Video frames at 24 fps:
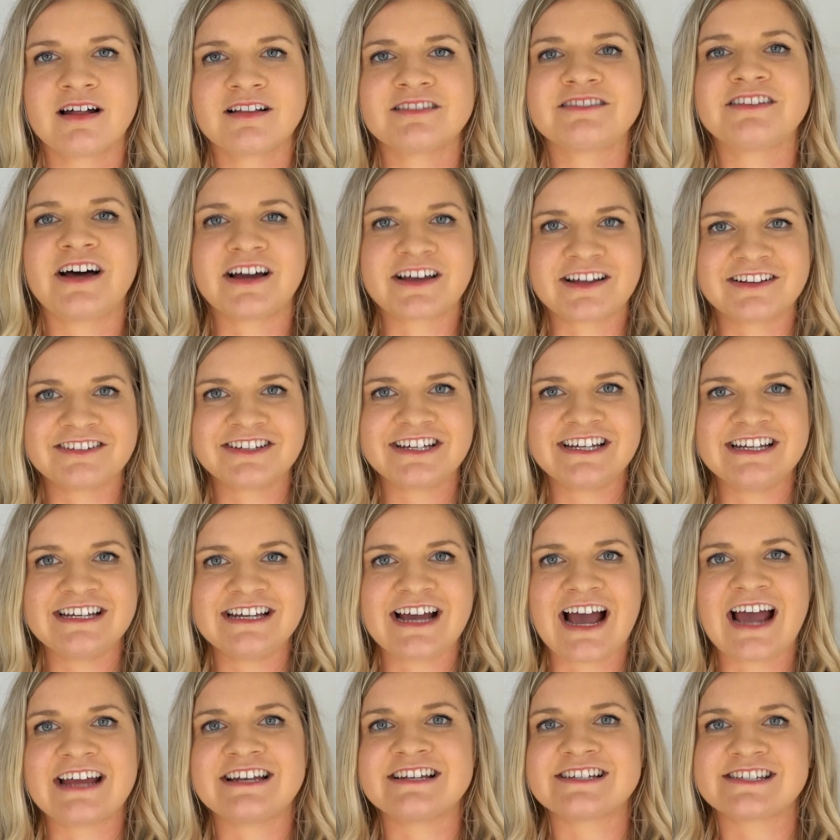Luckily,
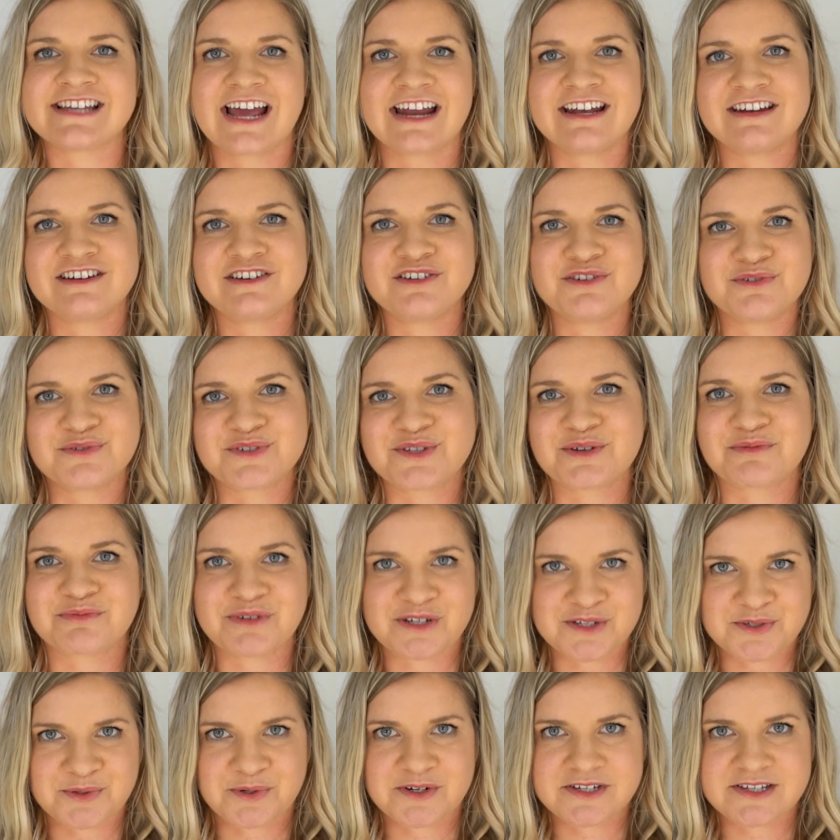I decided to use the
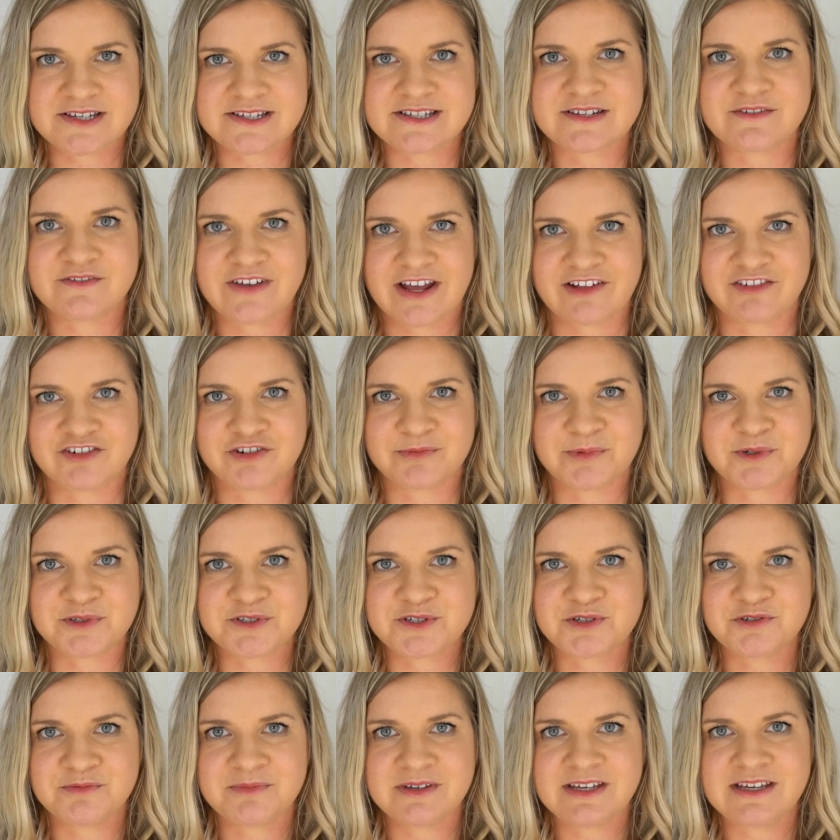resources available
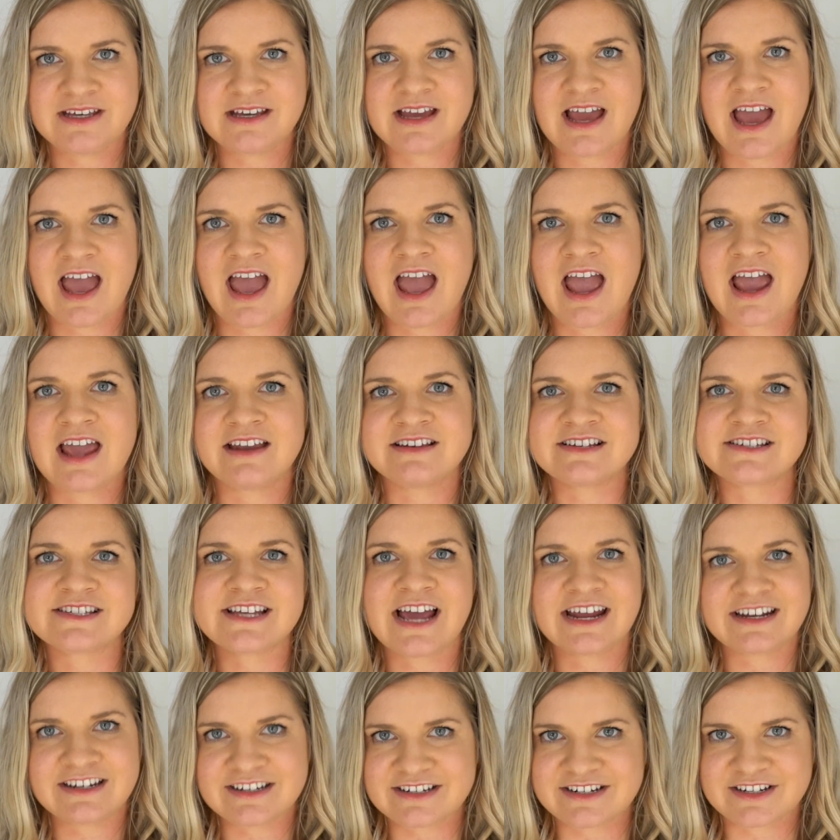to me and
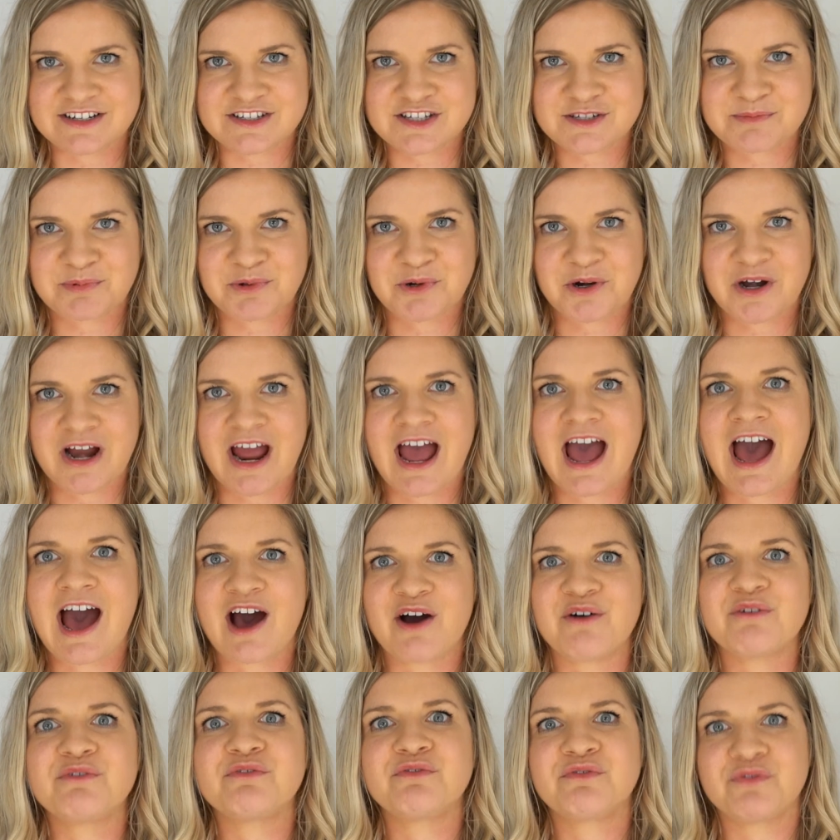decided to explore
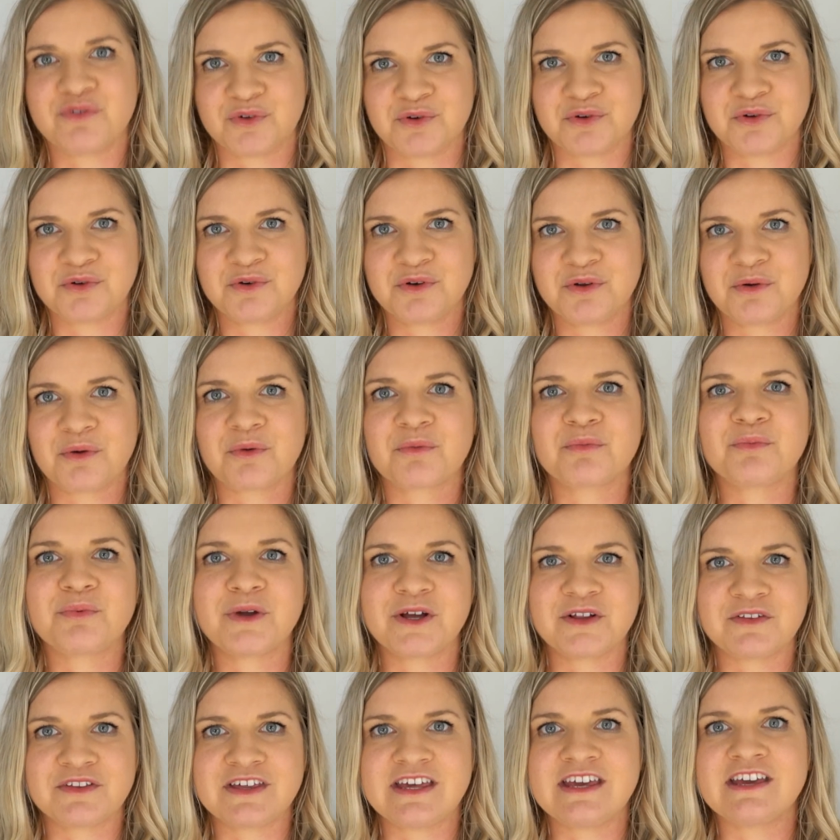how food
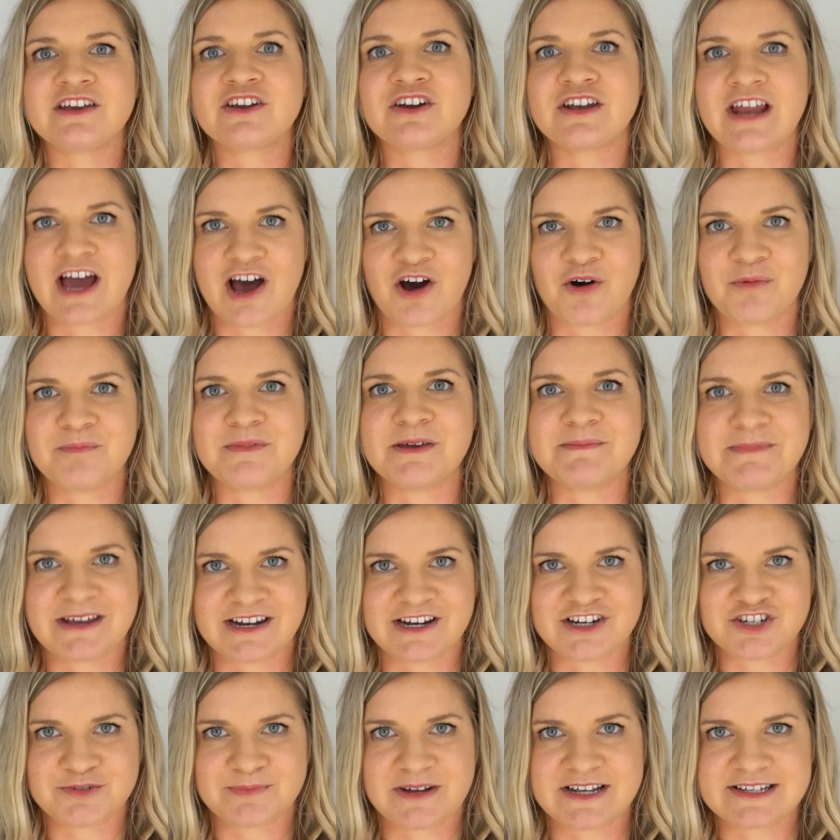really could help me
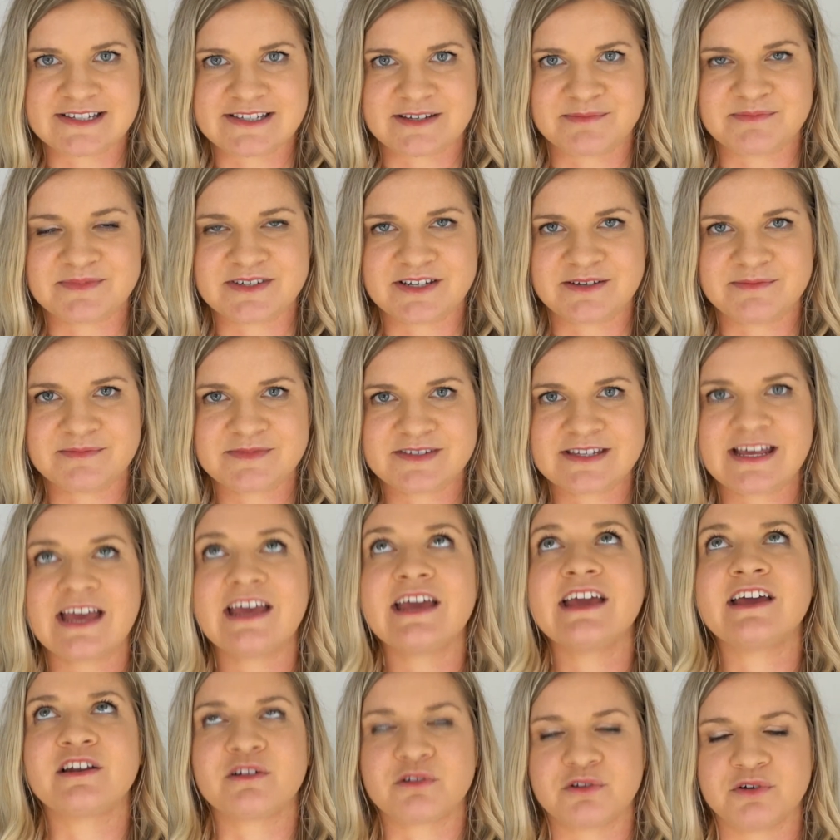manage my symptoms,
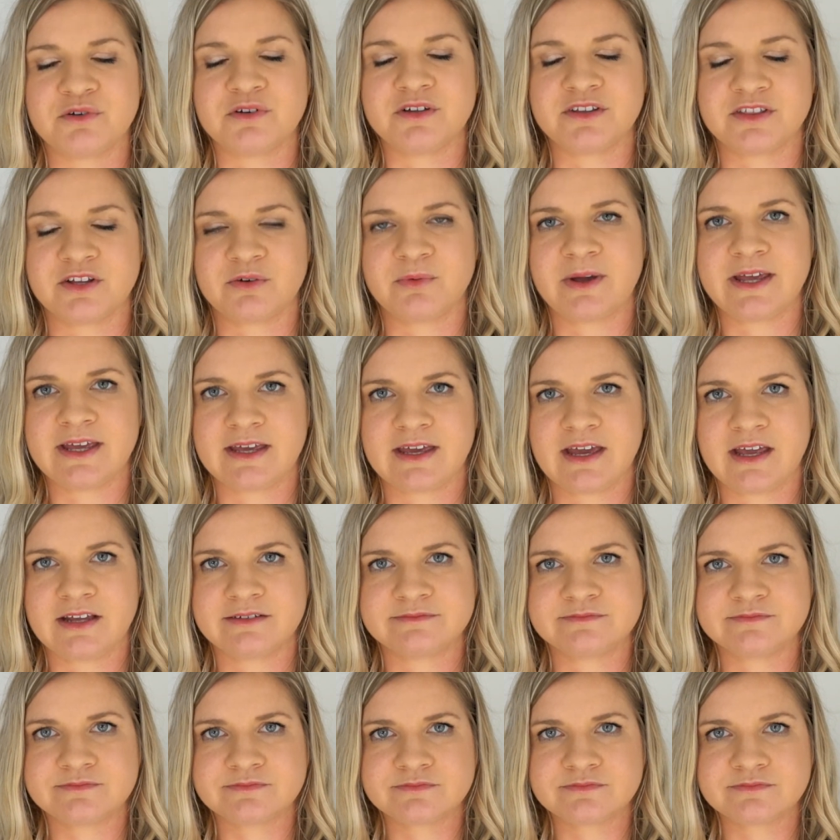including the weight gain.